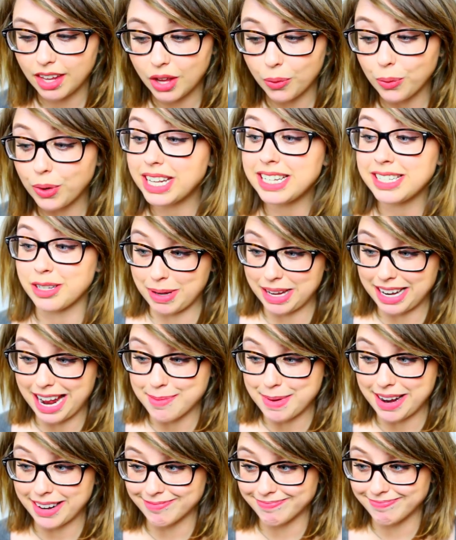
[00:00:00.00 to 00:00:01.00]
Well, this will be a
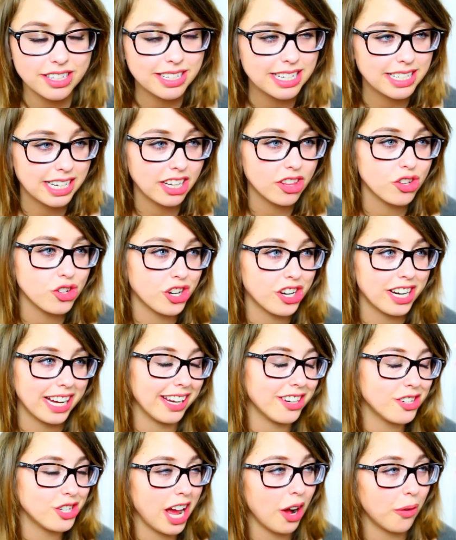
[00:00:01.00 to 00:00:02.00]
nightmare. Let's continue the journey,
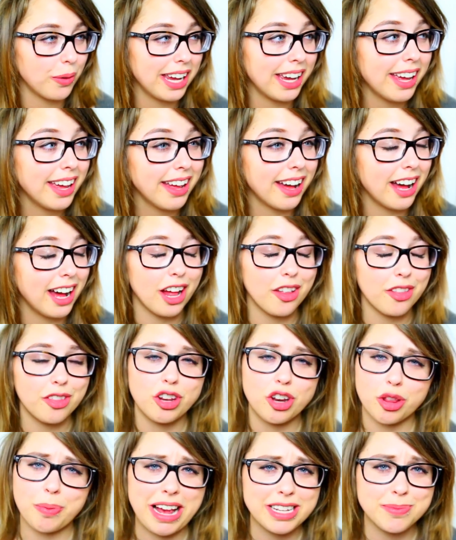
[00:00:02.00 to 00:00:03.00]
shall we?
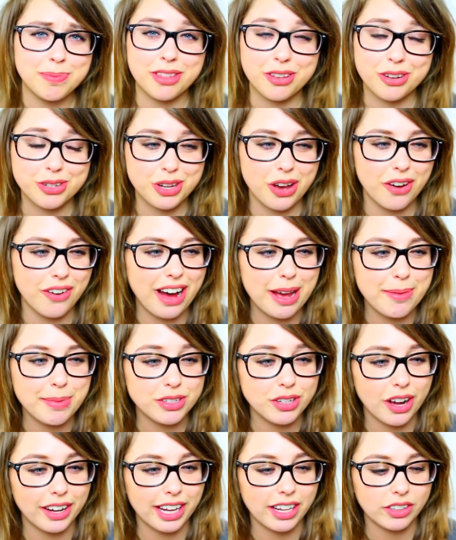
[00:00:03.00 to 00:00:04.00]
The past month or so, I've been
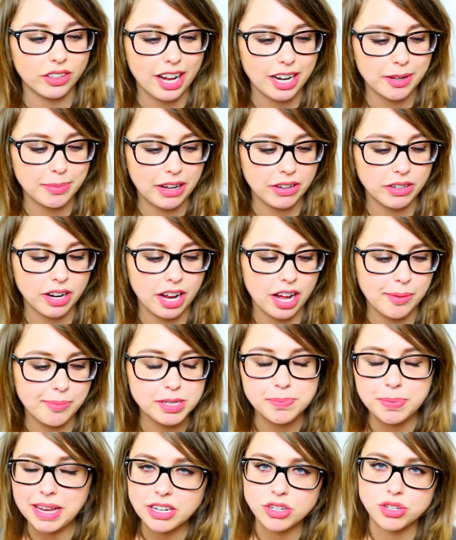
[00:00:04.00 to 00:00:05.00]
talking a lot about
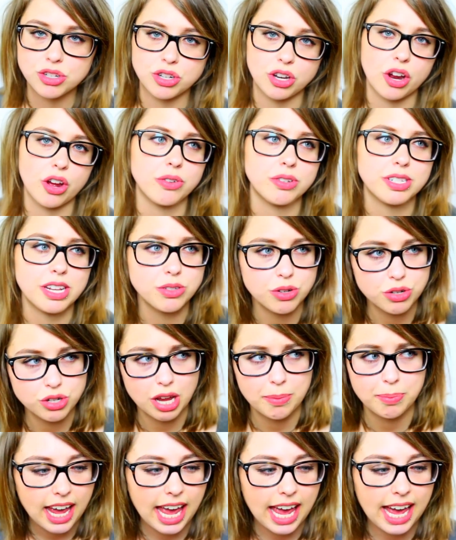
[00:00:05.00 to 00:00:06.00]
speech,
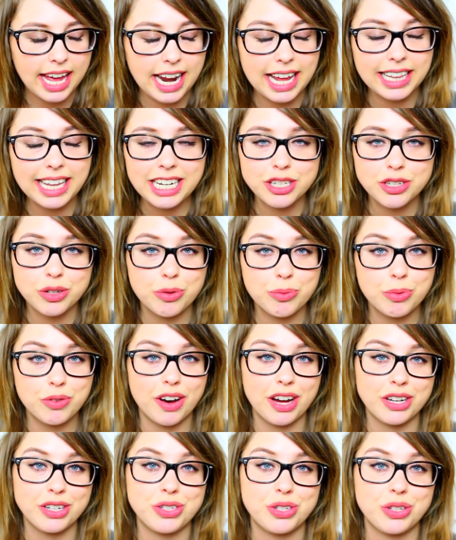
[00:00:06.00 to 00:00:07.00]
censorship, and I'd like to move
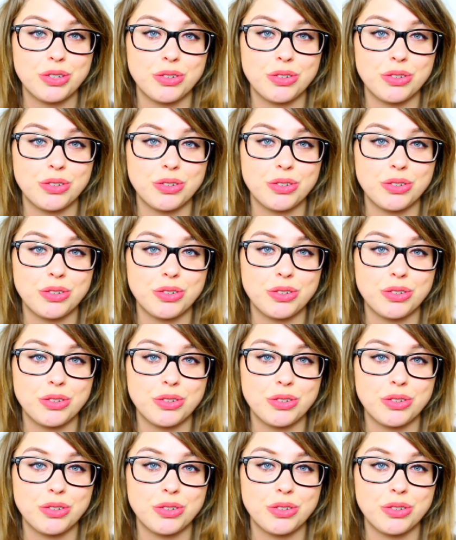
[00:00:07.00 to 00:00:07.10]
on to